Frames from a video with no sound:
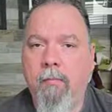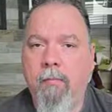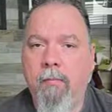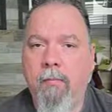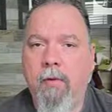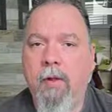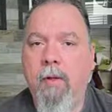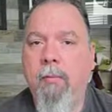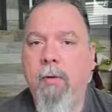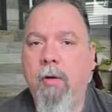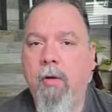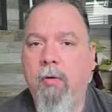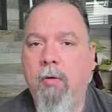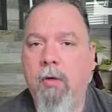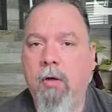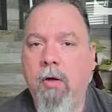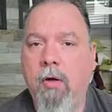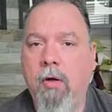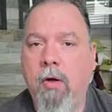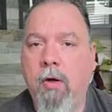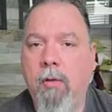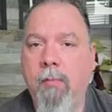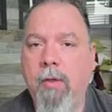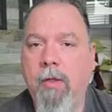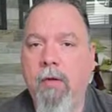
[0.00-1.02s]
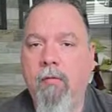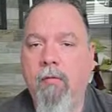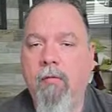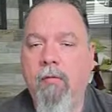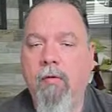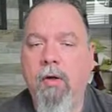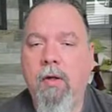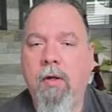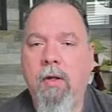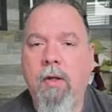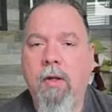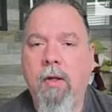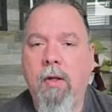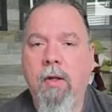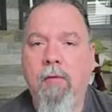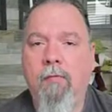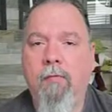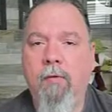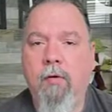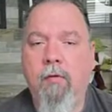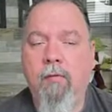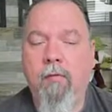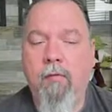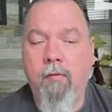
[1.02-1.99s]
let me know in the comments.
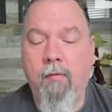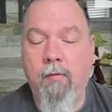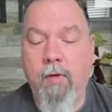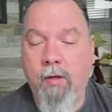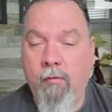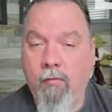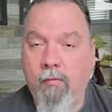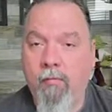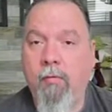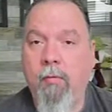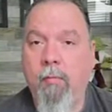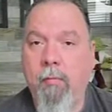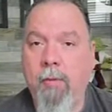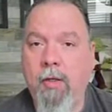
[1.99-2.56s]
If you're successful